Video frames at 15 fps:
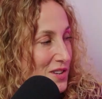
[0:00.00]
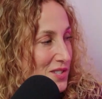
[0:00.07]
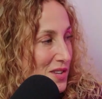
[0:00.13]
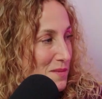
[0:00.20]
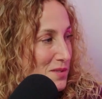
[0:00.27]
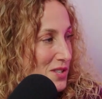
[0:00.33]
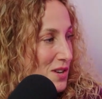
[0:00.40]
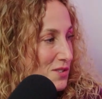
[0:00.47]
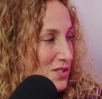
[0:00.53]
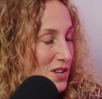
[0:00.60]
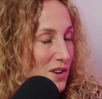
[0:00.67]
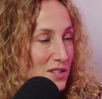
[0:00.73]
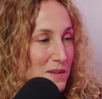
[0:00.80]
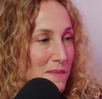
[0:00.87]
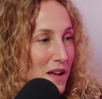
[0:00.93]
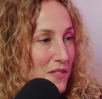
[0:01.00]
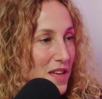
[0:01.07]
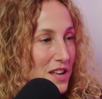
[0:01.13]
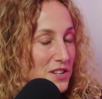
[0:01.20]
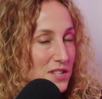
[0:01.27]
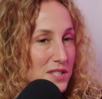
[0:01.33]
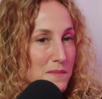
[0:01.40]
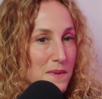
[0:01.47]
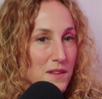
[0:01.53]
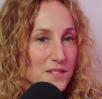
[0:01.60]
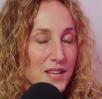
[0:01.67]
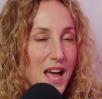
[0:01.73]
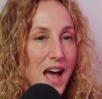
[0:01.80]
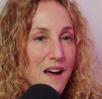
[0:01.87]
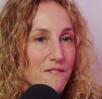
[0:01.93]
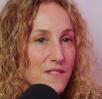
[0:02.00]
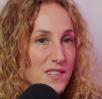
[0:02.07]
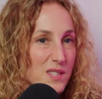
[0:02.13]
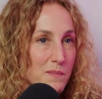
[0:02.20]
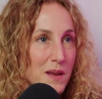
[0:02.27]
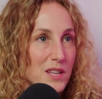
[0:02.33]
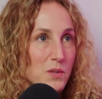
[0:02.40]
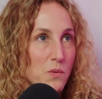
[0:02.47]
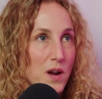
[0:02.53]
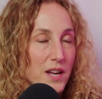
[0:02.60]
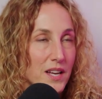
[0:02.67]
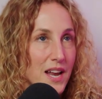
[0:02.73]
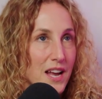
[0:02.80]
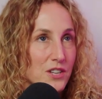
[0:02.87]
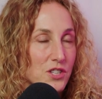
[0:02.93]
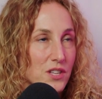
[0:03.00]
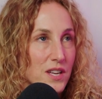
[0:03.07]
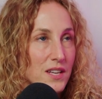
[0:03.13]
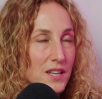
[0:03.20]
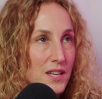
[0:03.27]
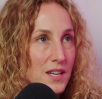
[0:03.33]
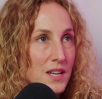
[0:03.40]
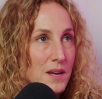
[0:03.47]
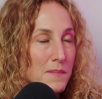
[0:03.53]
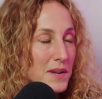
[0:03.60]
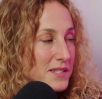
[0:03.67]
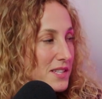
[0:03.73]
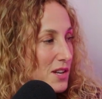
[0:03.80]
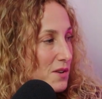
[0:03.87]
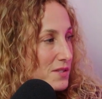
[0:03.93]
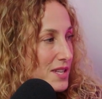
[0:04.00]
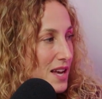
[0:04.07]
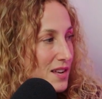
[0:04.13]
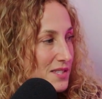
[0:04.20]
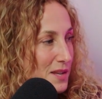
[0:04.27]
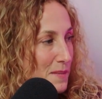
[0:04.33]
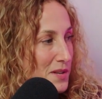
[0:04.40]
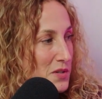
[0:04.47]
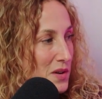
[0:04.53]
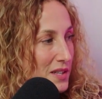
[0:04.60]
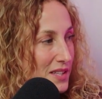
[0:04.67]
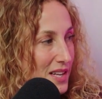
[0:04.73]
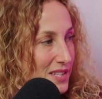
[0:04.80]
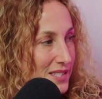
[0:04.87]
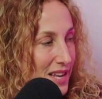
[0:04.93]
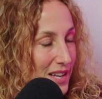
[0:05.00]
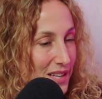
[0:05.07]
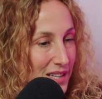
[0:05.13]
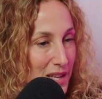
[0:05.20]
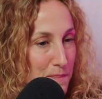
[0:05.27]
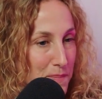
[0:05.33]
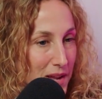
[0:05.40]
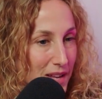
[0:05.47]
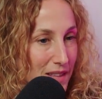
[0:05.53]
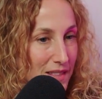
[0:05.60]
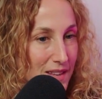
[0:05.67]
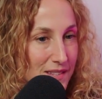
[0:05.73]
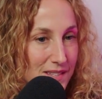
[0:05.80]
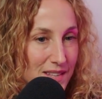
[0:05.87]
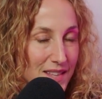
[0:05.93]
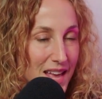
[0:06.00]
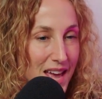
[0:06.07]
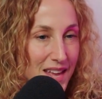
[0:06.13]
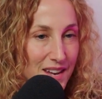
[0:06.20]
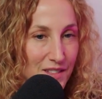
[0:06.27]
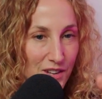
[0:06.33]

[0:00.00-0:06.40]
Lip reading: So I'm so stoked about that, just to be able to have the space where I can actually, because in hotels I've been doing things like clipping and this and that and the